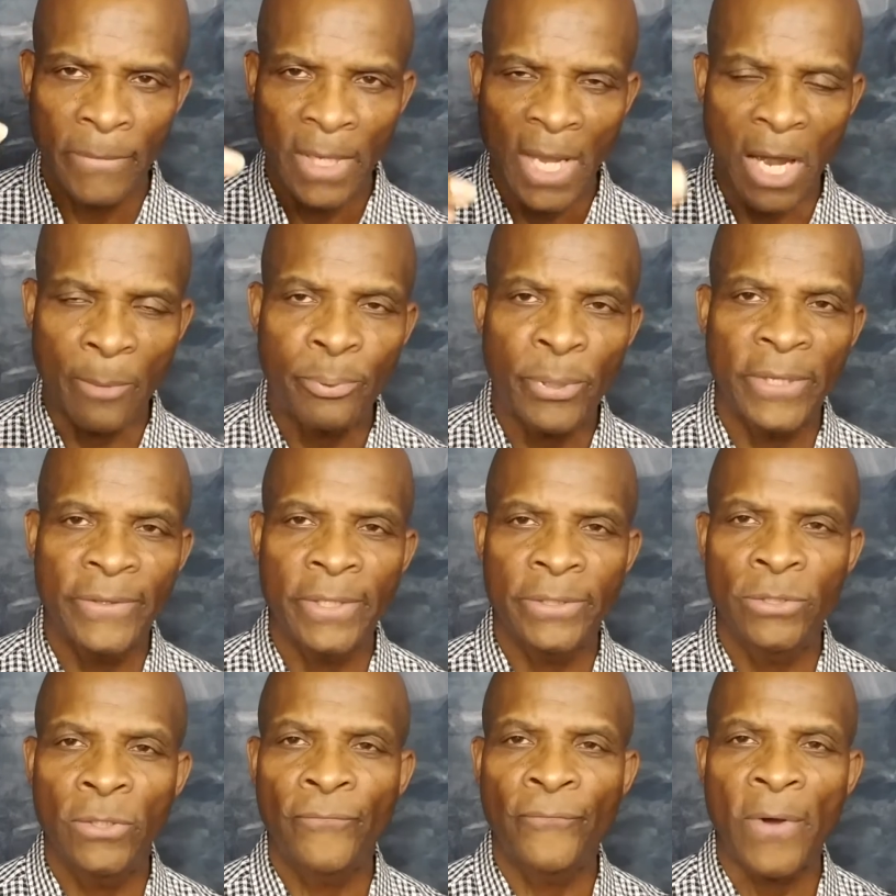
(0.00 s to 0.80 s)
I pray
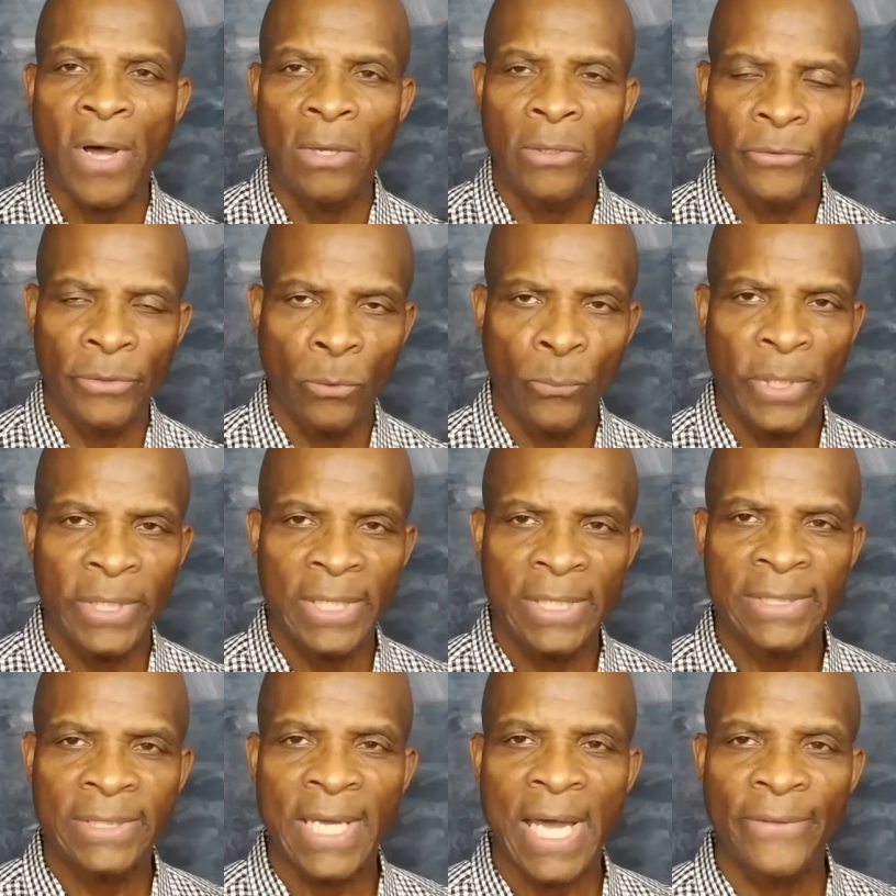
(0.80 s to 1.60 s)
that you fall on the
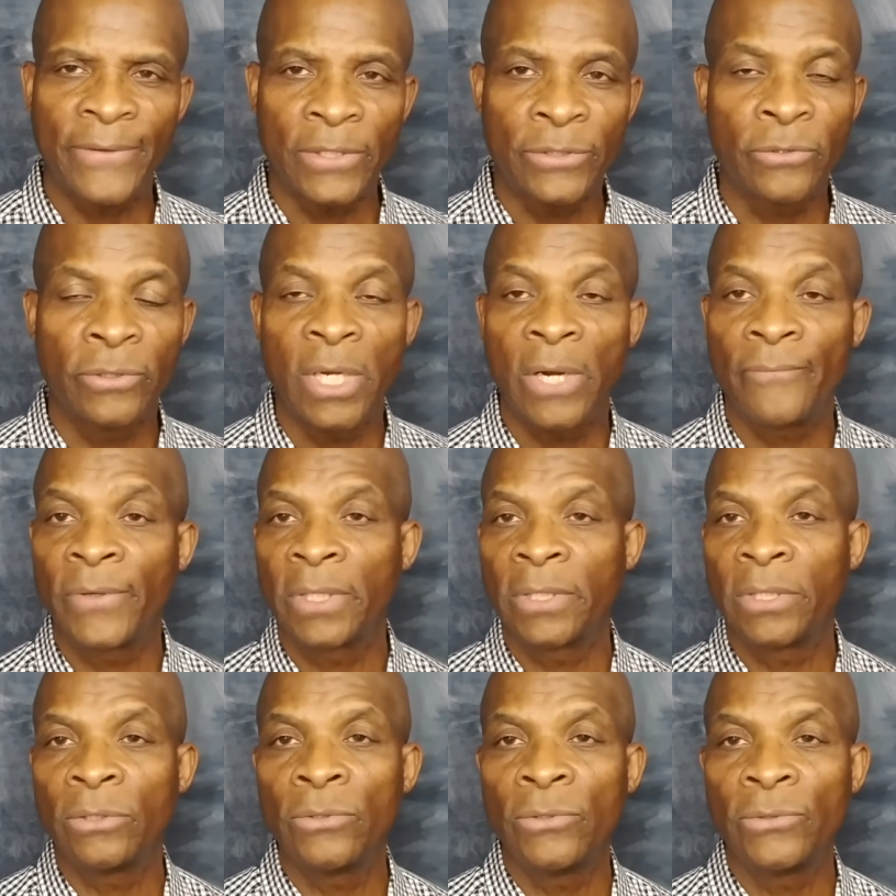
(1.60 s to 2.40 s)
winning side, that you never
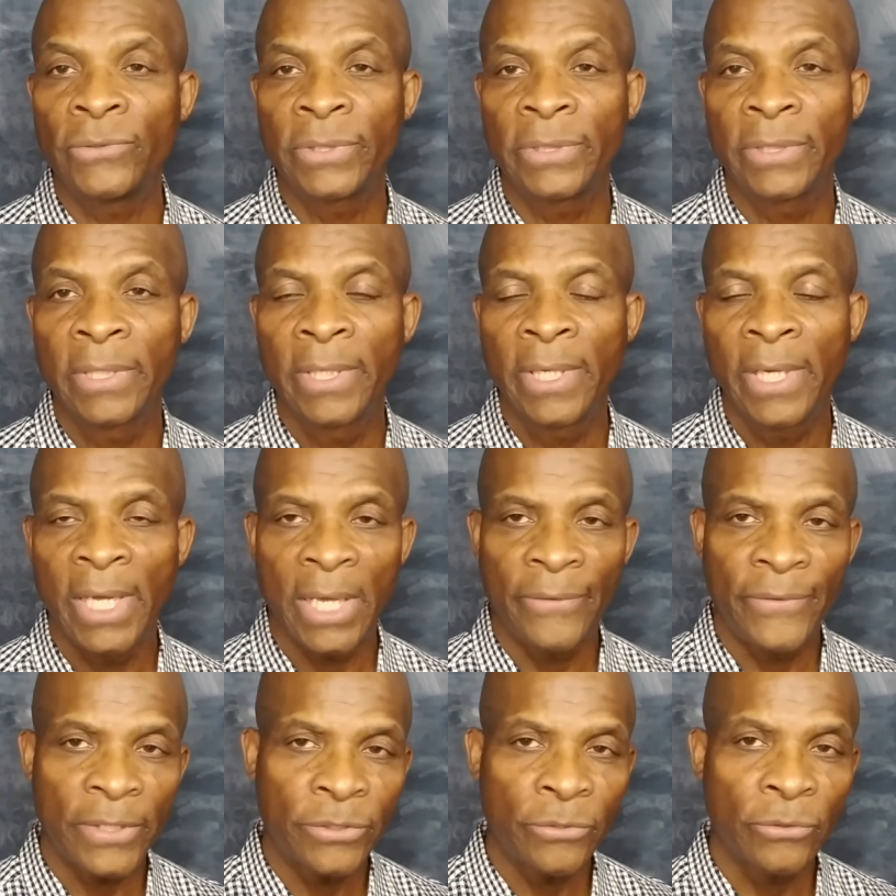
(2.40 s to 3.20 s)
lose
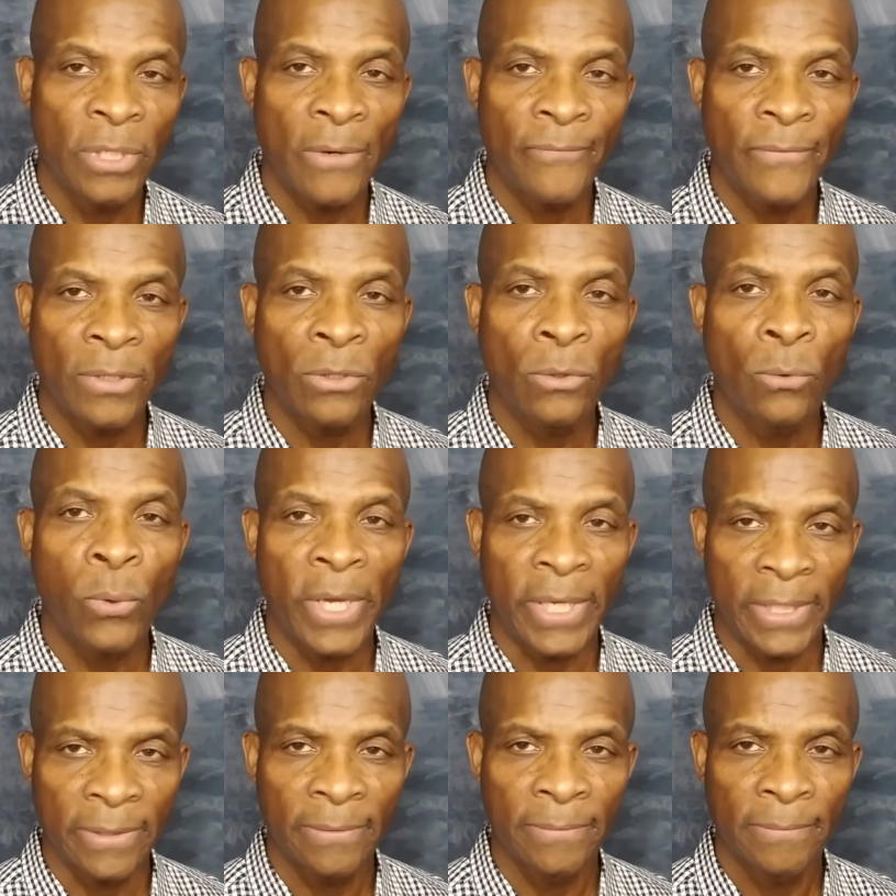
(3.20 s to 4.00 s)
and that you never
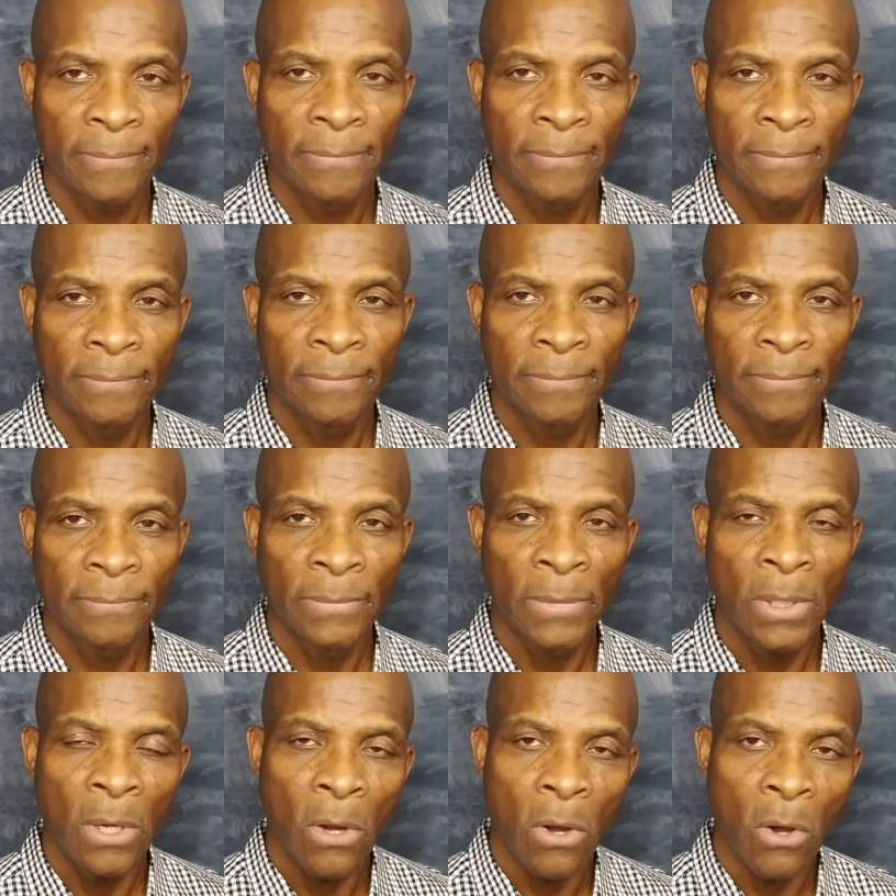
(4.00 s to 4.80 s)
quit,
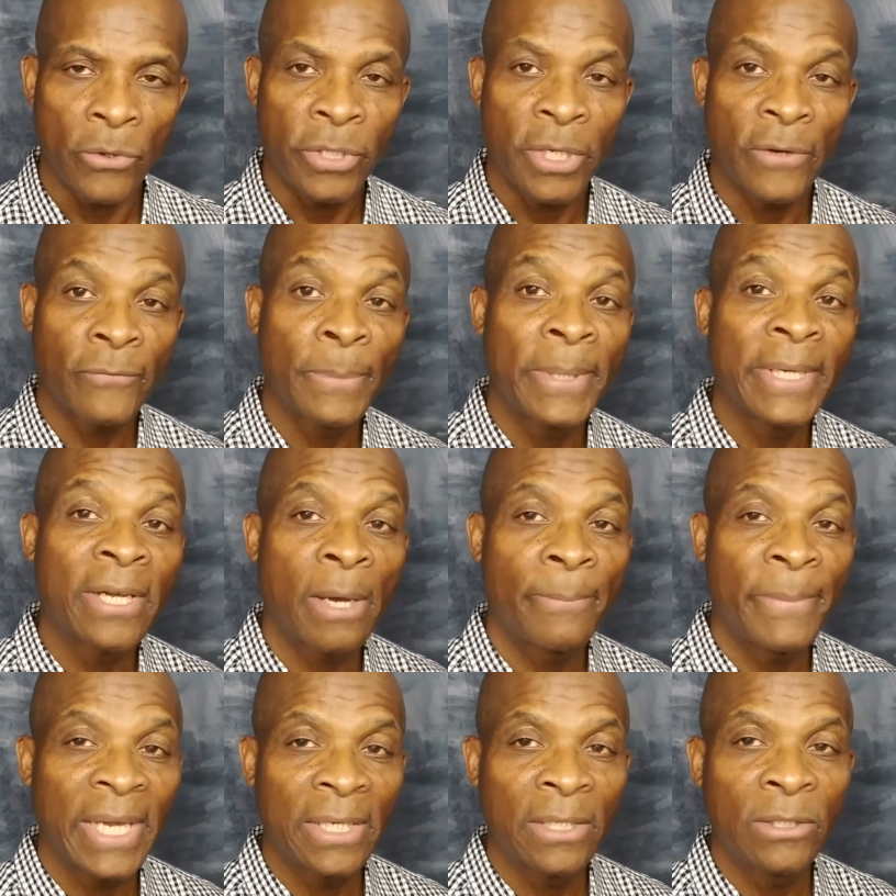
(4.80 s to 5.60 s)
or you never
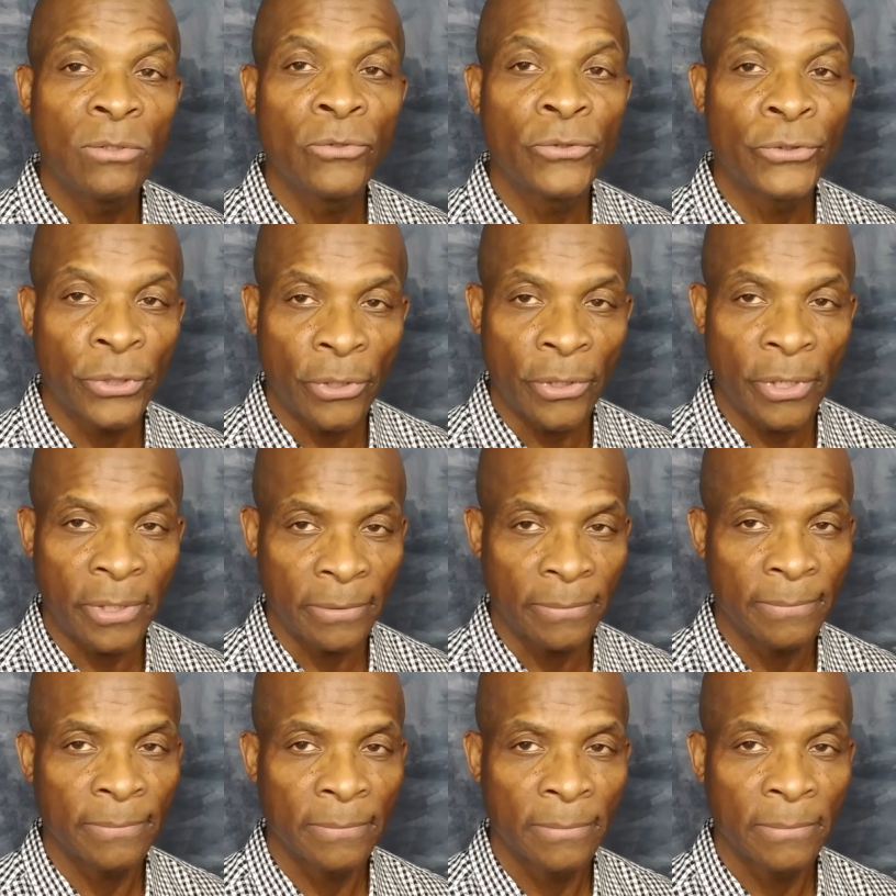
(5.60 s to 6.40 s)
become a
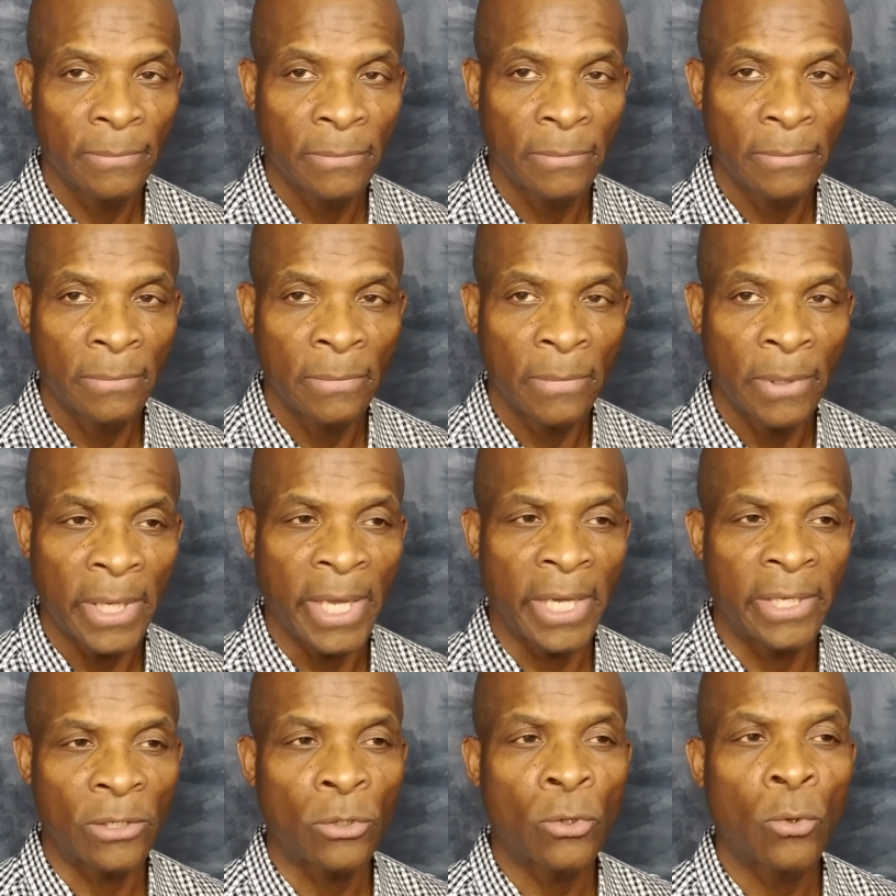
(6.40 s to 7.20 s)
loser
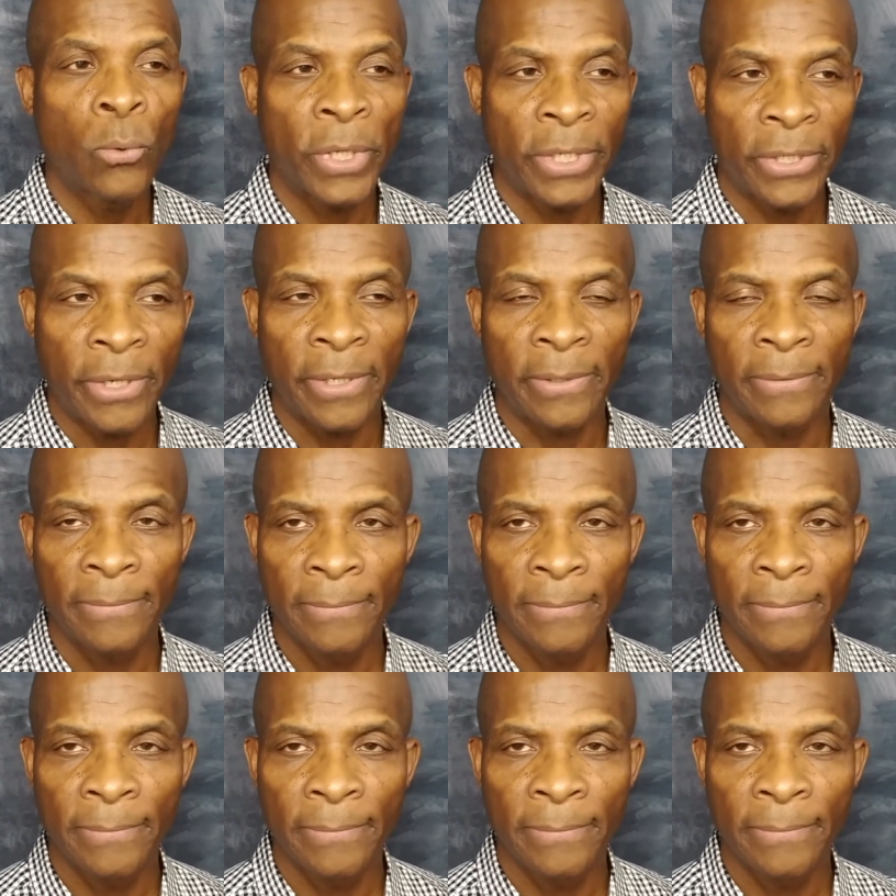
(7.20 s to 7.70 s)
and a quitter.